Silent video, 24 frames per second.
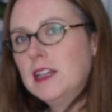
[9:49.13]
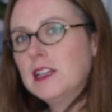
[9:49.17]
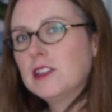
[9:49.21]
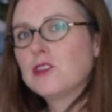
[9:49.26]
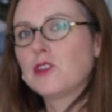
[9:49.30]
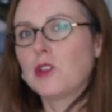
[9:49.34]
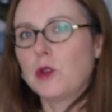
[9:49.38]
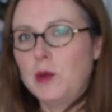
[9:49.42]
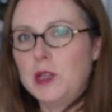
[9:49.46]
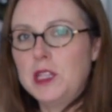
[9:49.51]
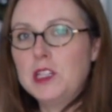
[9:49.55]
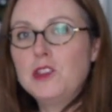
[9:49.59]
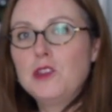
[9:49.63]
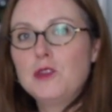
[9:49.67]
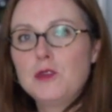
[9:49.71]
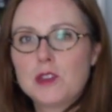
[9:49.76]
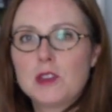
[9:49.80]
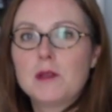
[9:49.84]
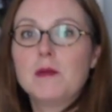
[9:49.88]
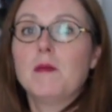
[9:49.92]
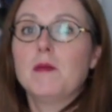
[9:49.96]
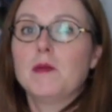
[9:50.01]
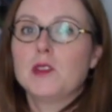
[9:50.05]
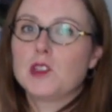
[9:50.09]
So we can do
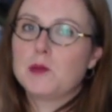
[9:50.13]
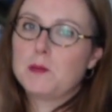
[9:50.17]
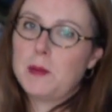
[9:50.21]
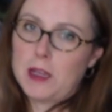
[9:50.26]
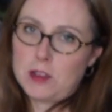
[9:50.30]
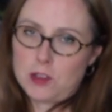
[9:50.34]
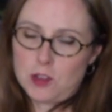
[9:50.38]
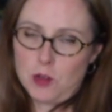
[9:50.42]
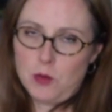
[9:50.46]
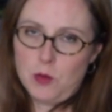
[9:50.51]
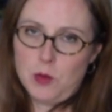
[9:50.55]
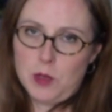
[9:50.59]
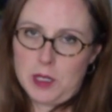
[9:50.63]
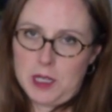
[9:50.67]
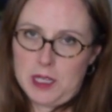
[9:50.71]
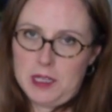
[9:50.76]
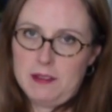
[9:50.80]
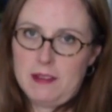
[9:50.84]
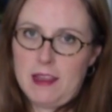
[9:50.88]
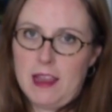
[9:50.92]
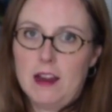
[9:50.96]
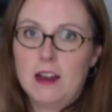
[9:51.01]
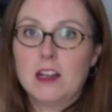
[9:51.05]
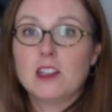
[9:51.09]
some special work
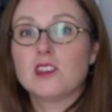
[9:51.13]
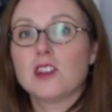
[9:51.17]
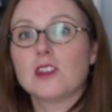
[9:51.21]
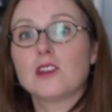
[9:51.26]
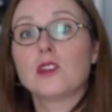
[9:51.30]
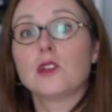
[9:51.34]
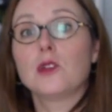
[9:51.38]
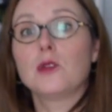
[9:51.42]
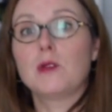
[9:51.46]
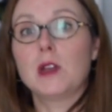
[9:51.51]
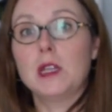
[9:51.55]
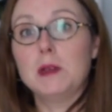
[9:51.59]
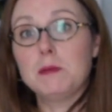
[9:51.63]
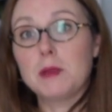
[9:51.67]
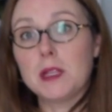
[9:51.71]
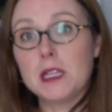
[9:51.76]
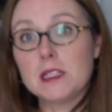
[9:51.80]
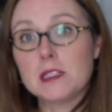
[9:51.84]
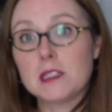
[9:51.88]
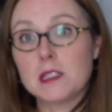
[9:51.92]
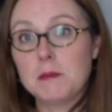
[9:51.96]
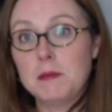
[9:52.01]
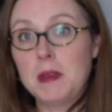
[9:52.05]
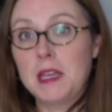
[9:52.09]
in there. It's also a great
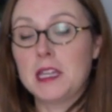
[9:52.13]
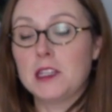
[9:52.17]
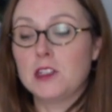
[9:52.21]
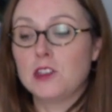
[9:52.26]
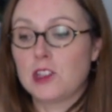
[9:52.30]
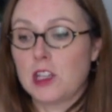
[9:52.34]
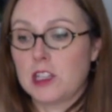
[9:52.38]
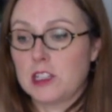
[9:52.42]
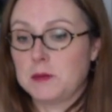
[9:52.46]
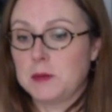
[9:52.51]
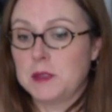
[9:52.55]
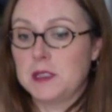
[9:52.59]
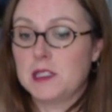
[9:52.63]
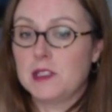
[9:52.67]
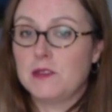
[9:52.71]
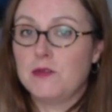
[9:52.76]
place to make adjustments.